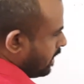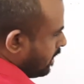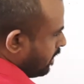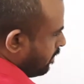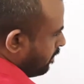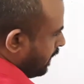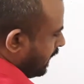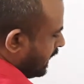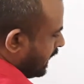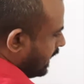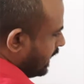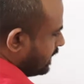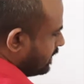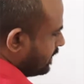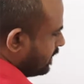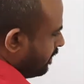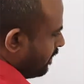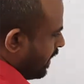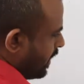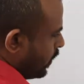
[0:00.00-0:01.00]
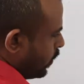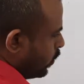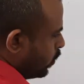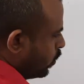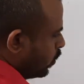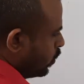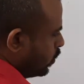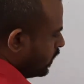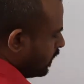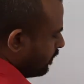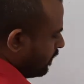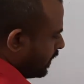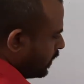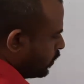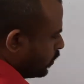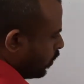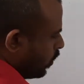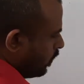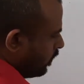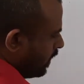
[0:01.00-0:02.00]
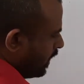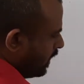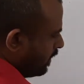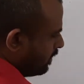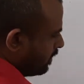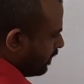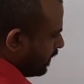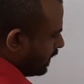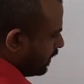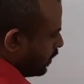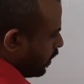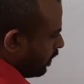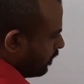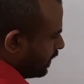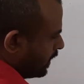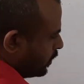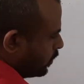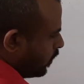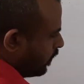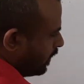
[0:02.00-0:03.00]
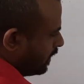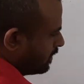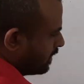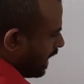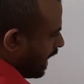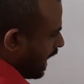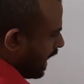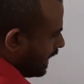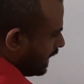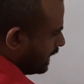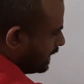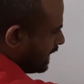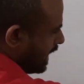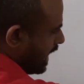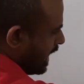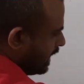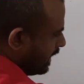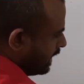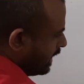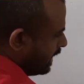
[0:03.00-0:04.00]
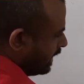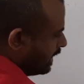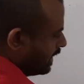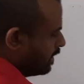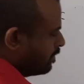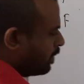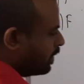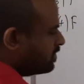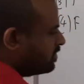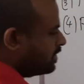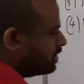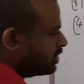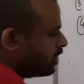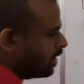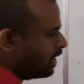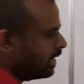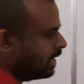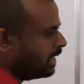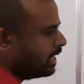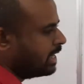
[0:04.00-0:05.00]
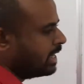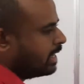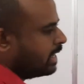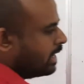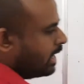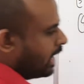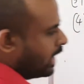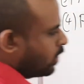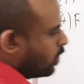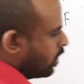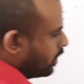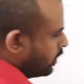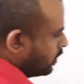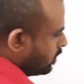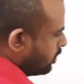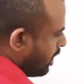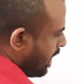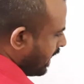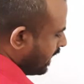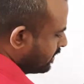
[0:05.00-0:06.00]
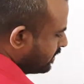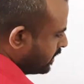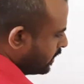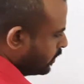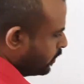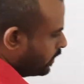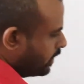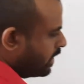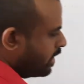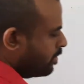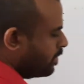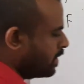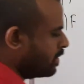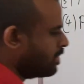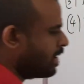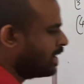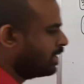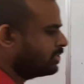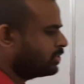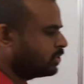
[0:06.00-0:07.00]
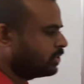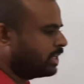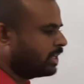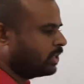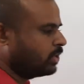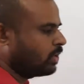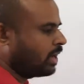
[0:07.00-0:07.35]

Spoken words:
Because when you do the withdrawals, when your withdrawals are higher than the deposits only, according to the bank statement you get a debit balance, so then you